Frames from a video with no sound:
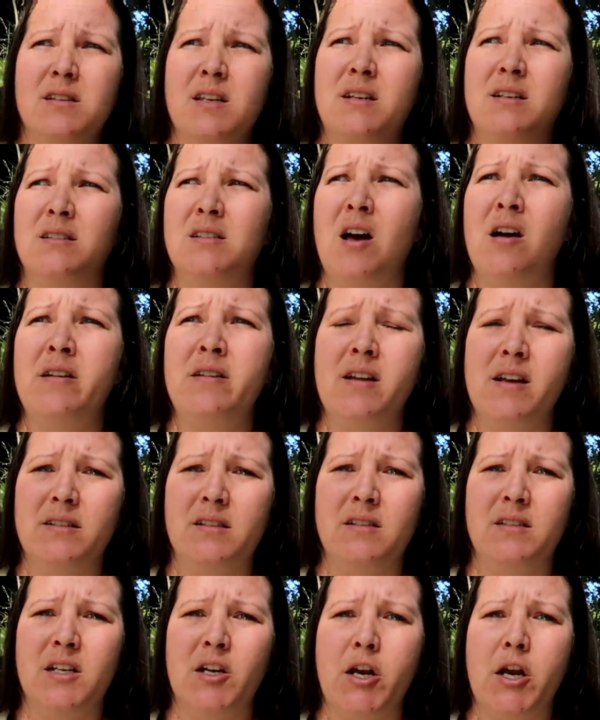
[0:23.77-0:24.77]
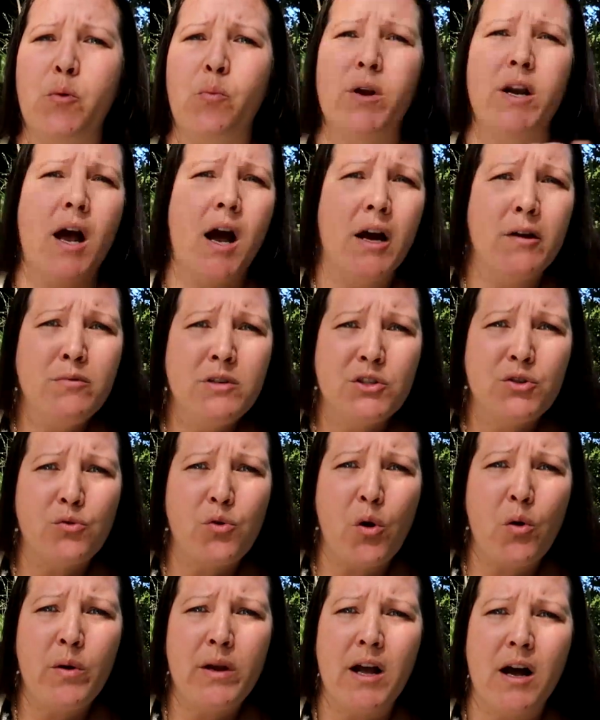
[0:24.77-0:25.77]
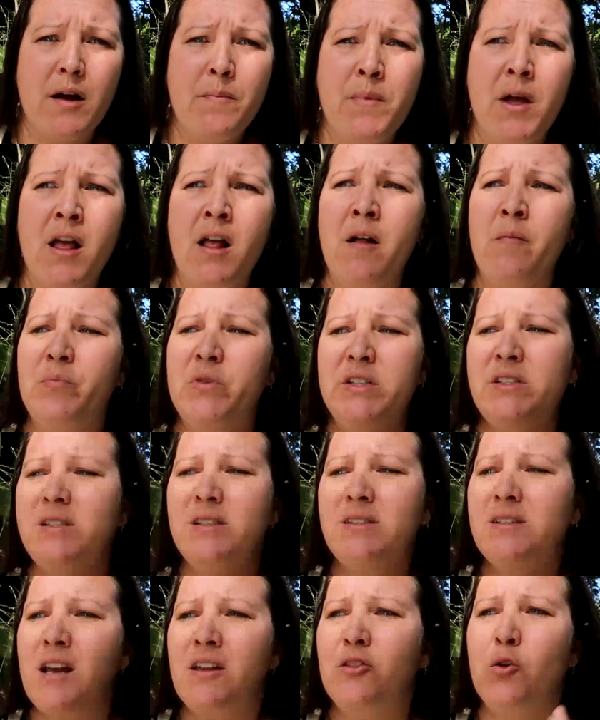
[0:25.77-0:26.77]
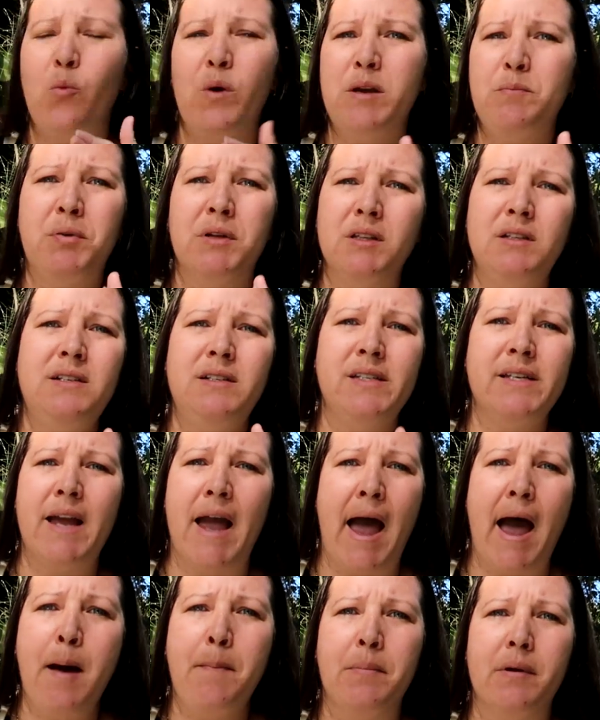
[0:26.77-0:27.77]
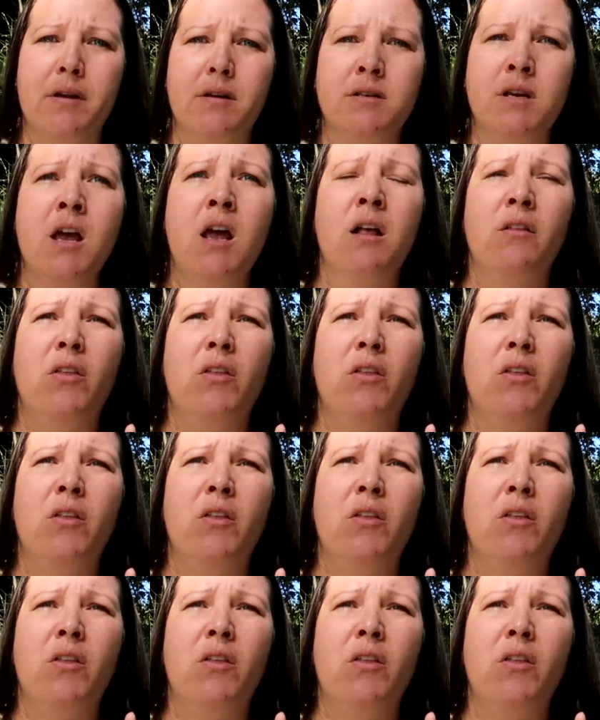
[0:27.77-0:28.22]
Like, it's unnecessary. When I was growing up, this is not the way policing happened.